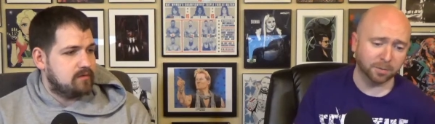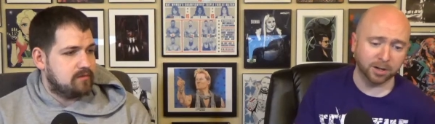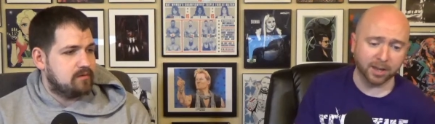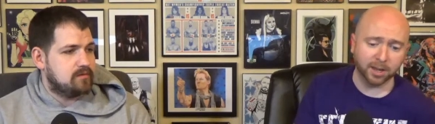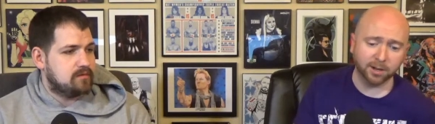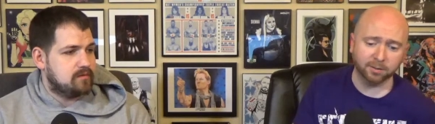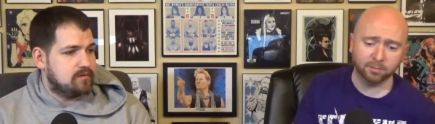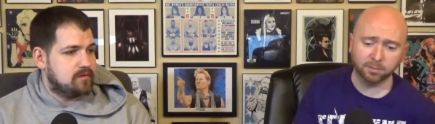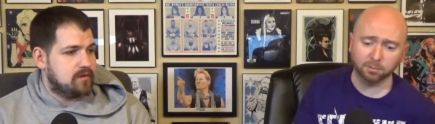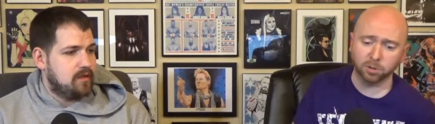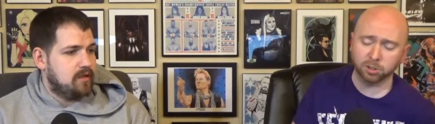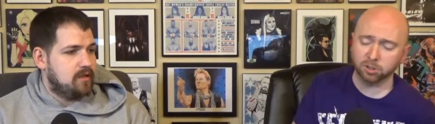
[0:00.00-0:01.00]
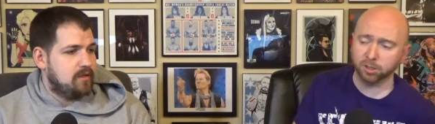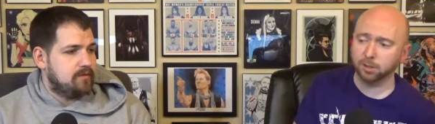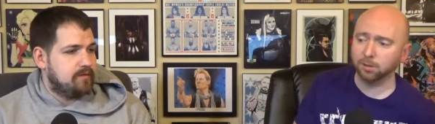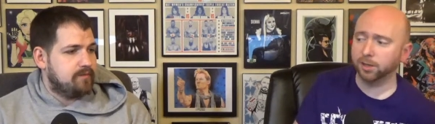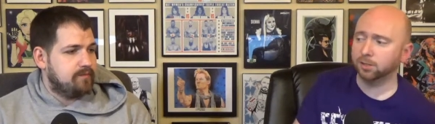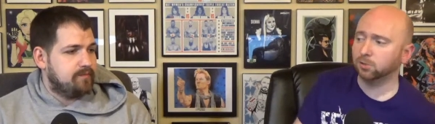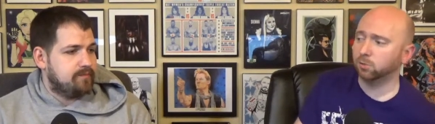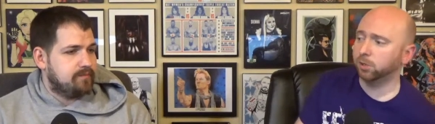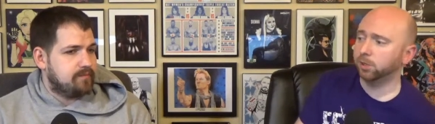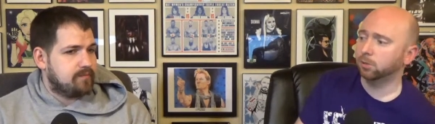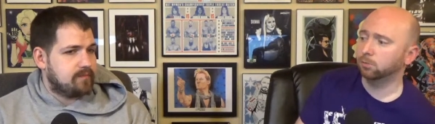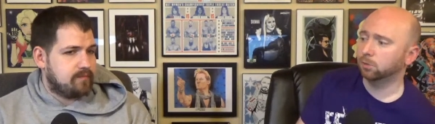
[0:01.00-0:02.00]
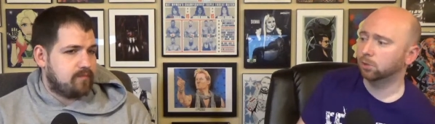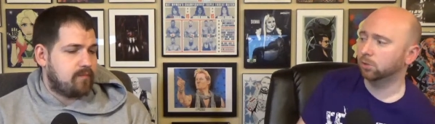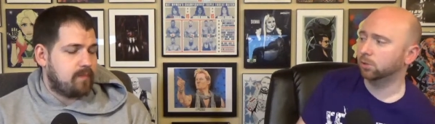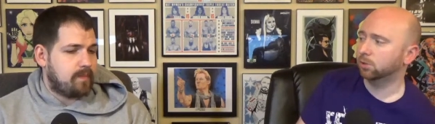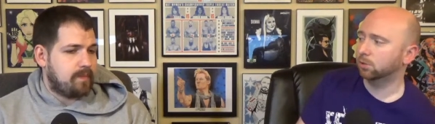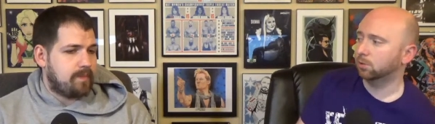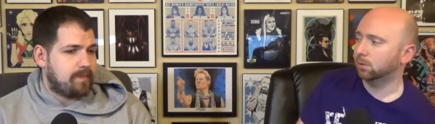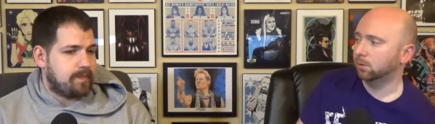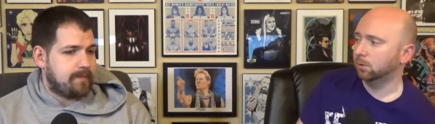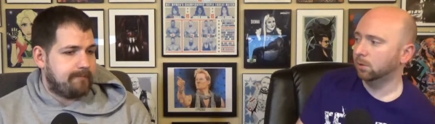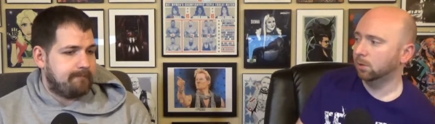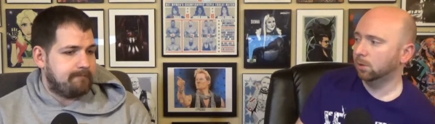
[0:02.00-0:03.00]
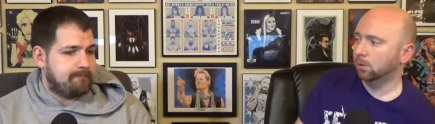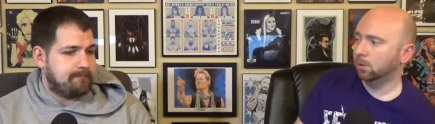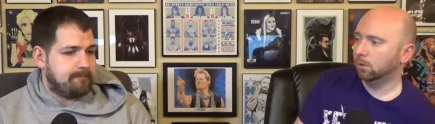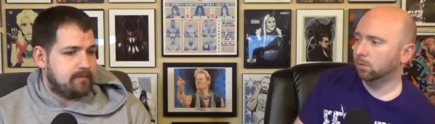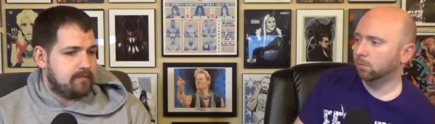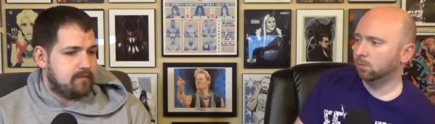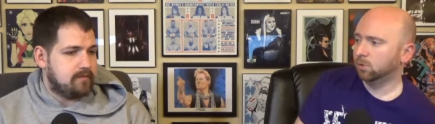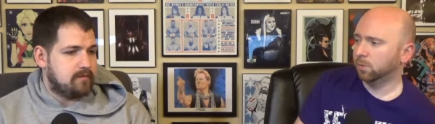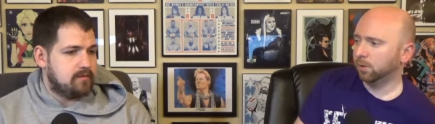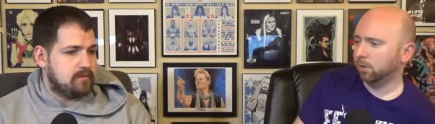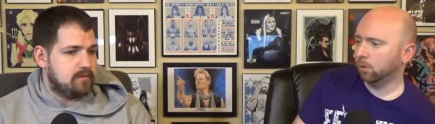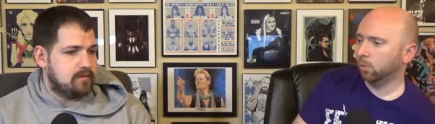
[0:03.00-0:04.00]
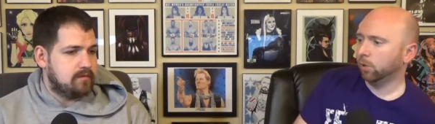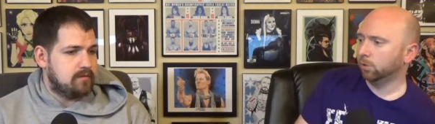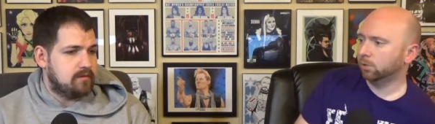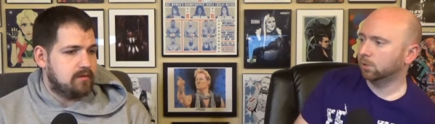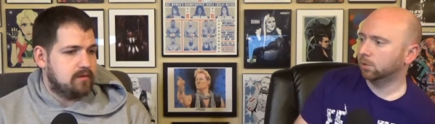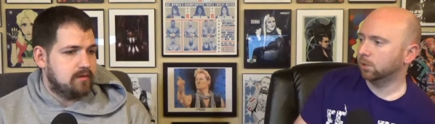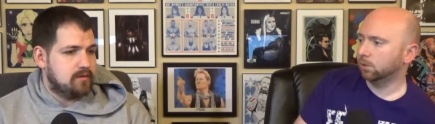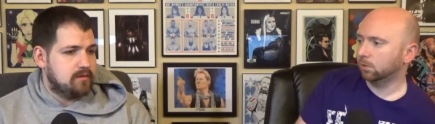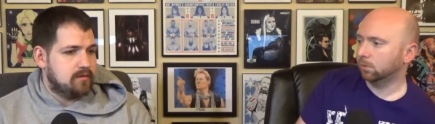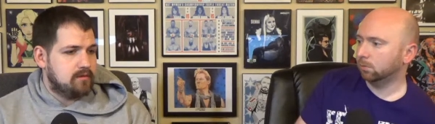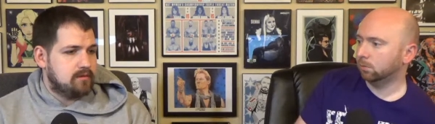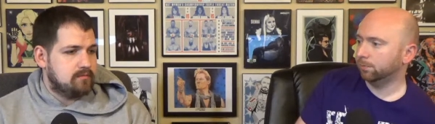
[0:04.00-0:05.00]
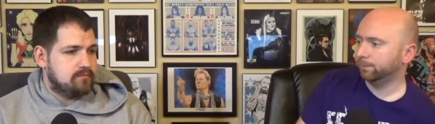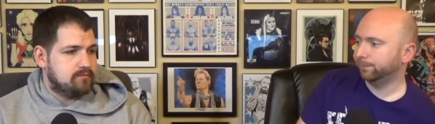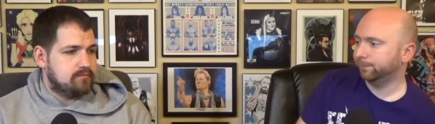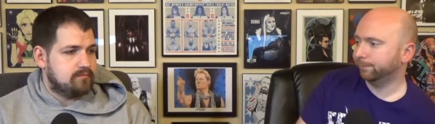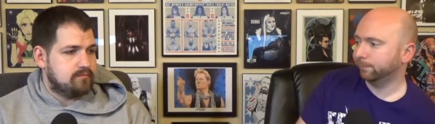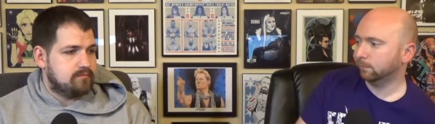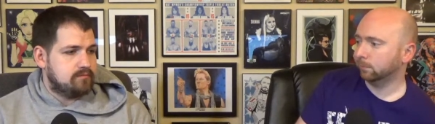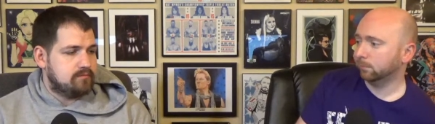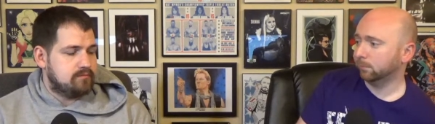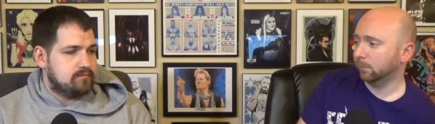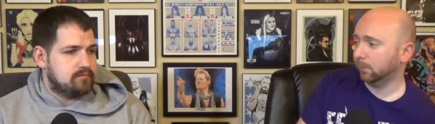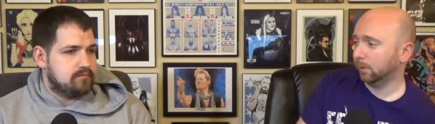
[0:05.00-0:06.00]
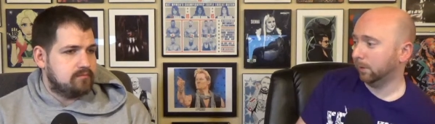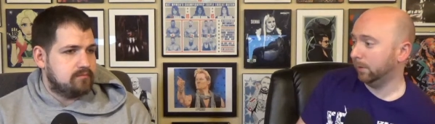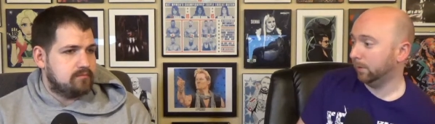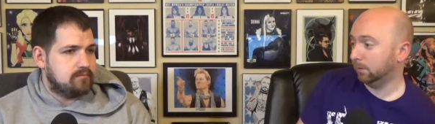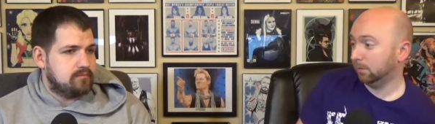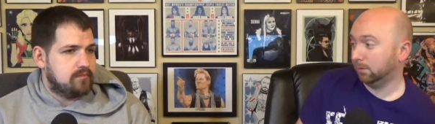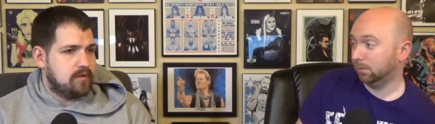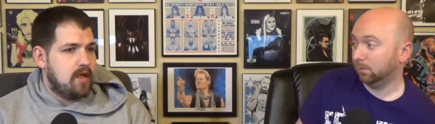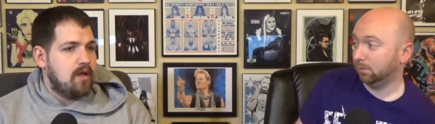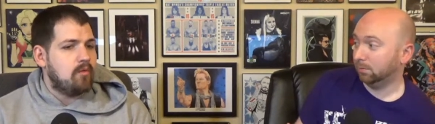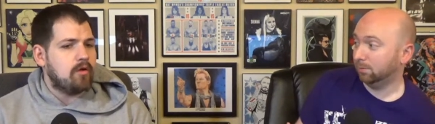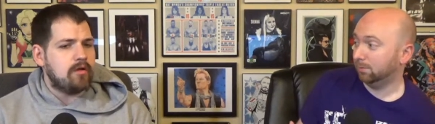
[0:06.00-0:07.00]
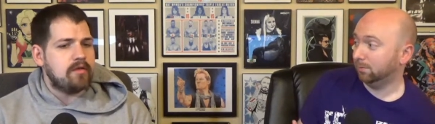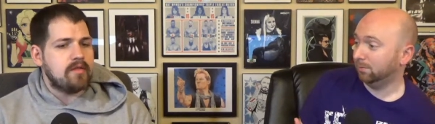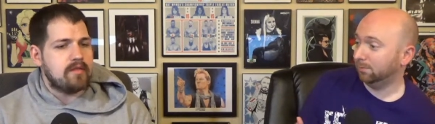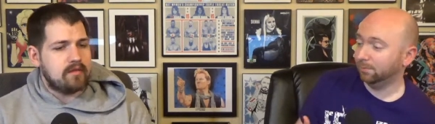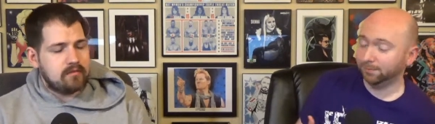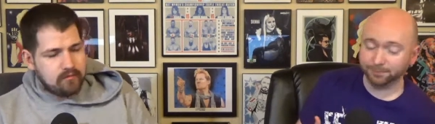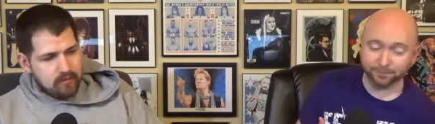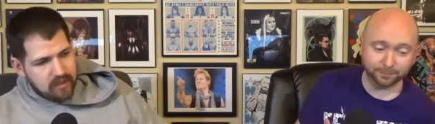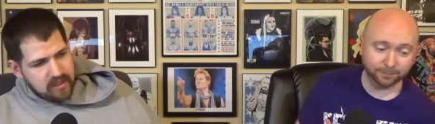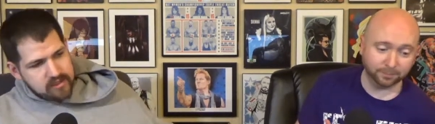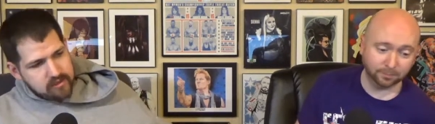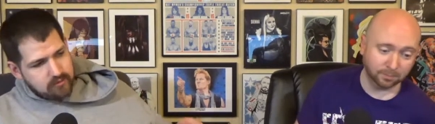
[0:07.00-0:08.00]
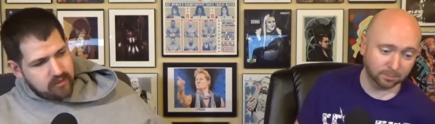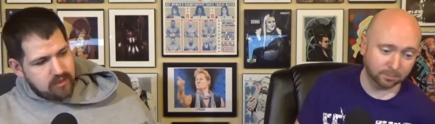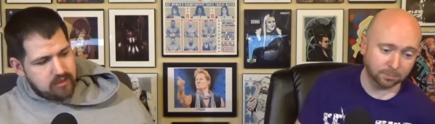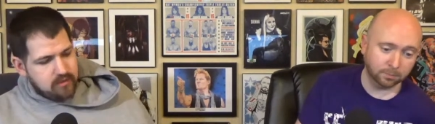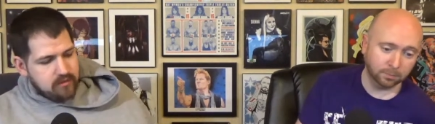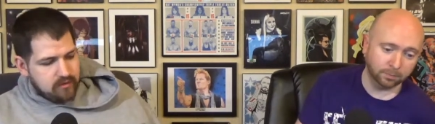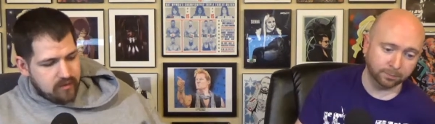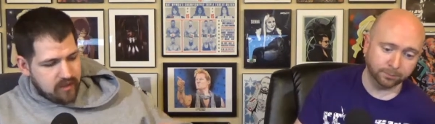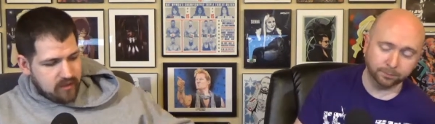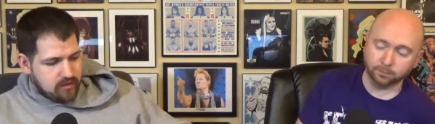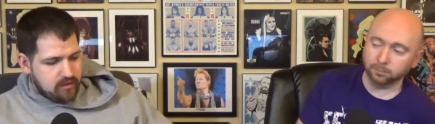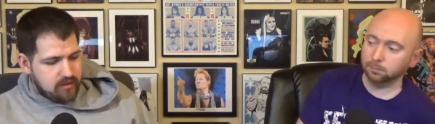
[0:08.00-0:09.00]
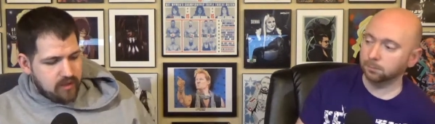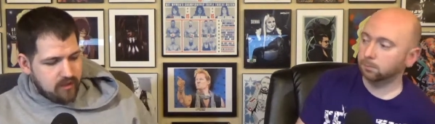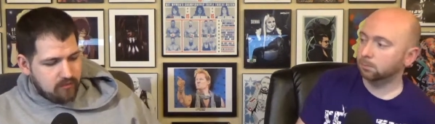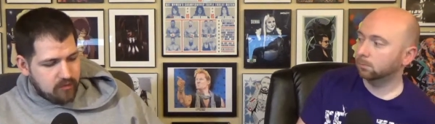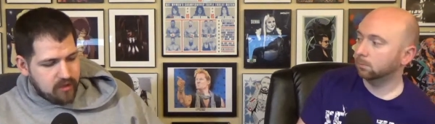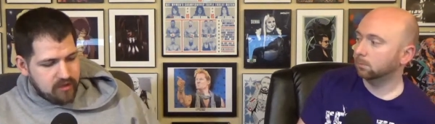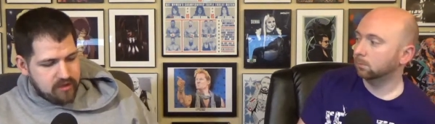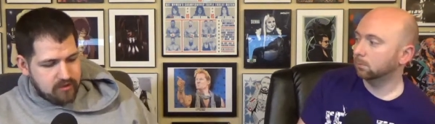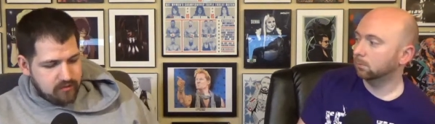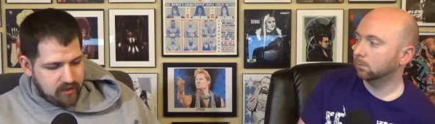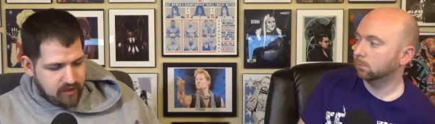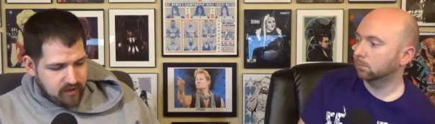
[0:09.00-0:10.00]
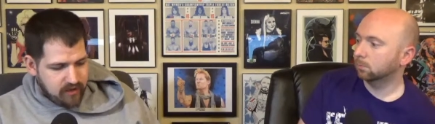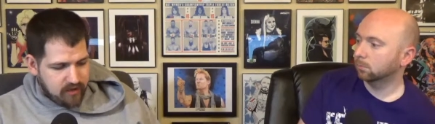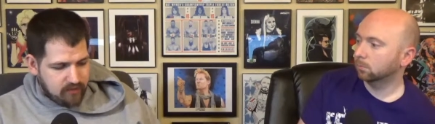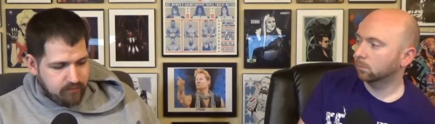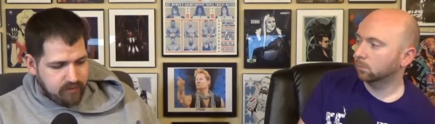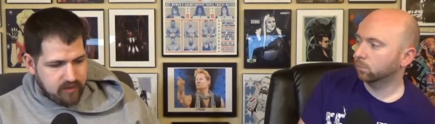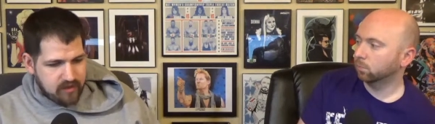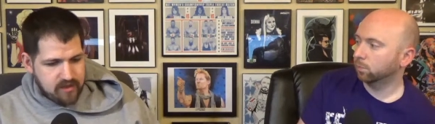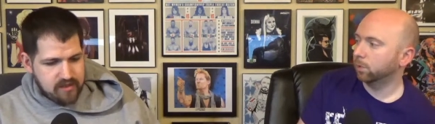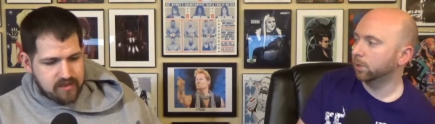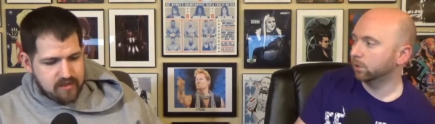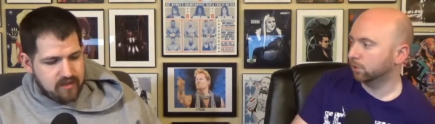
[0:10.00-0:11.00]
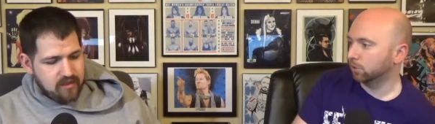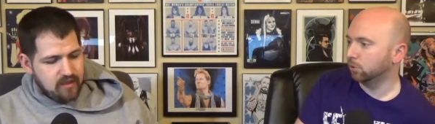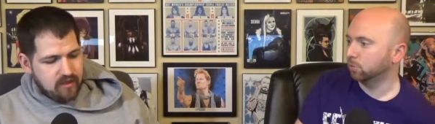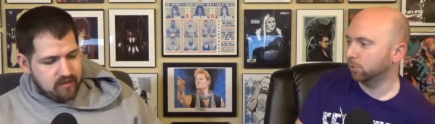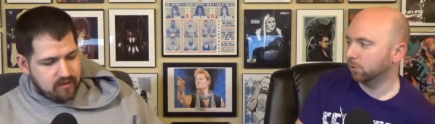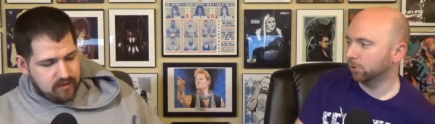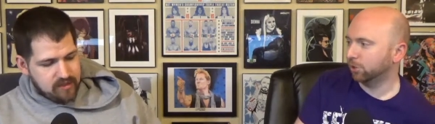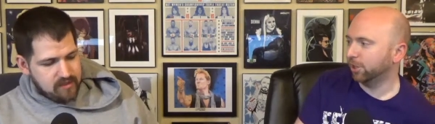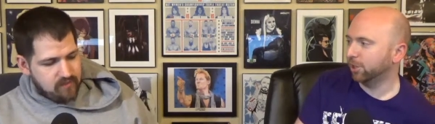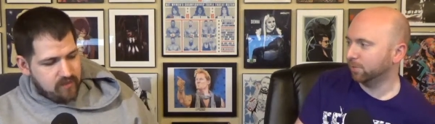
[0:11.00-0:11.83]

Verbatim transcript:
Speaker 1: again, much like last week, it was just spinning their wheels until,
Speaker 2: I guess. Well, last week they could they didn't want to do anything because because of